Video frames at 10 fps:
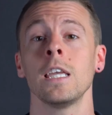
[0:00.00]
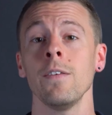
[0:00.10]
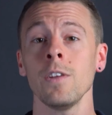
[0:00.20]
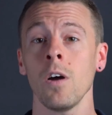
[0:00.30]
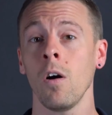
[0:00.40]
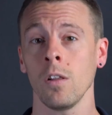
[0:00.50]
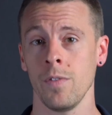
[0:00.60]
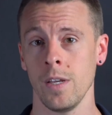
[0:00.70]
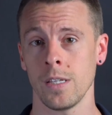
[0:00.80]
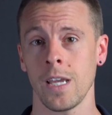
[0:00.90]
Given all of
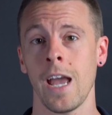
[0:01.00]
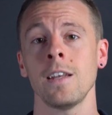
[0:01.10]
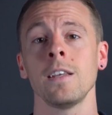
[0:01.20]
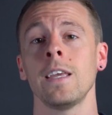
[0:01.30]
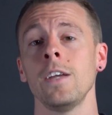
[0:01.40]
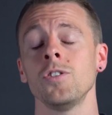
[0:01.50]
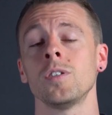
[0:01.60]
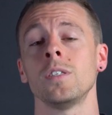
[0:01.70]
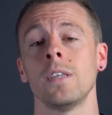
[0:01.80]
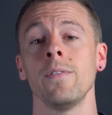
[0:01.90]
this and Engage's
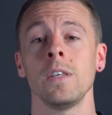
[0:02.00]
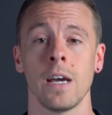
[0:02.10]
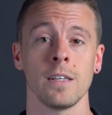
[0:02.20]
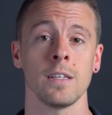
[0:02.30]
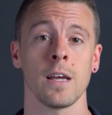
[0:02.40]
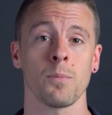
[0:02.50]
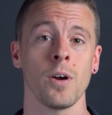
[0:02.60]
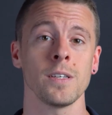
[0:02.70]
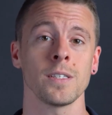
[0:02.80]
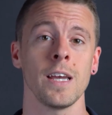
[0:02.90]
$799
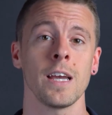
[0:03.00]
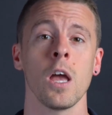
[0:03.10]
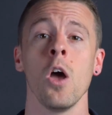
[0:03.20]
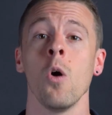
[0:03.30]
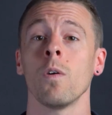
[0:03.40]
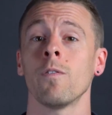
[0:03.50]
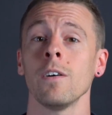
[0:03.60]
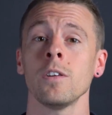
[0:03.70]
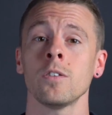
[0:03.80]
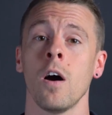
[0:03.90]
price tag, we
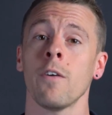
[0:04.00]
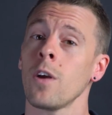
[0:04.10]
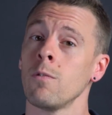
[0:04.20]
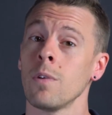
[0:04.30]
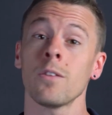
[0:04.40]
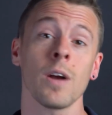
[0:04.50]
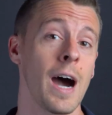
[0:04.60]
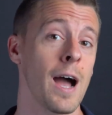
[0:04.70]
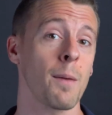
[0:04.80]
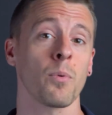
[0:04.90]
found it to offer a rather
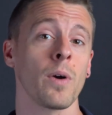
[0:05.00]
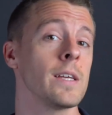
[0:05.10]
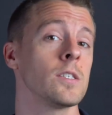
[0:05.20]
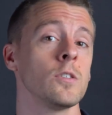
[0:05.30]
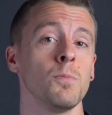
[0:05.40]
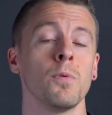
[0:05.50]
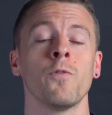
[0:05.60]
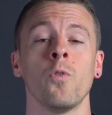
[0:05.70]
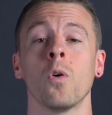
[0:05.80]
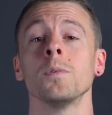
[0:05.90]
high price to
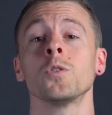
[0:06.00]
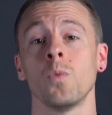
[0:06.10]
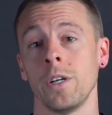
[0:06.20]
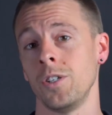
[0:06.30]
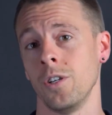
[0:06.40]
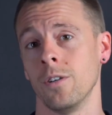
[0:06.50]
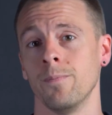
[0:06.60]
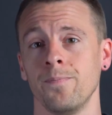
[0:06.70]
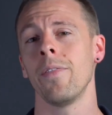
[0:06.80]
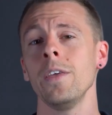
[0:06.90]
performance ratio.
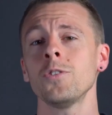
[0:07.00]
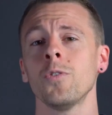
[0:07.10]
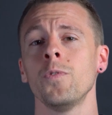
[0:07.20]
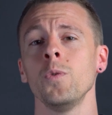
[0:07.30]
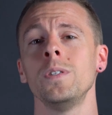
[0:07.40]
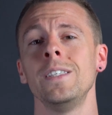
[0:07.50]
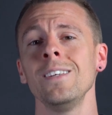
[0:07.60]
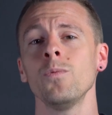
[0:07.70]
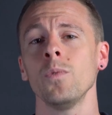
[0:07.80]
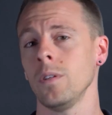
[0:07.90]
This review
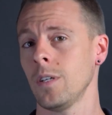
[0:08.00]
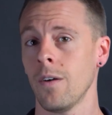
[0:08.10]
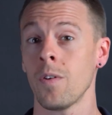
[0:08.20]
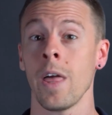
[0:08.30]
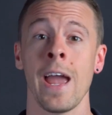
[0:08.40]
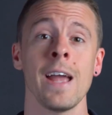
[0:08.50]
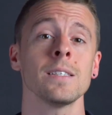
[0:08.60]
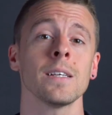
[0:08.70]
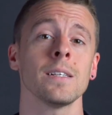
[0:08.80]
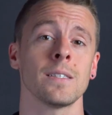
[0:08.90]
didn't really cover the
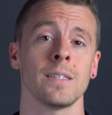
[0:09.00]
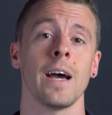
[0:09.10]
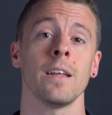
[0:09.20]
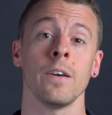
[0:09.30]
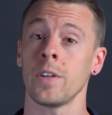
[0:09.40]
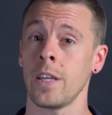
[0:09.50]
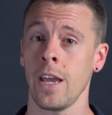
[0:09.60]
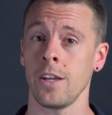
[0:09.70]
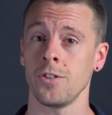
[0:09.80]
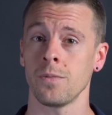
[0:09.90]
hands-on side of
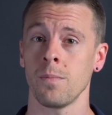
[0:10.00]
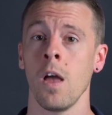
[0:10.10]
Engage.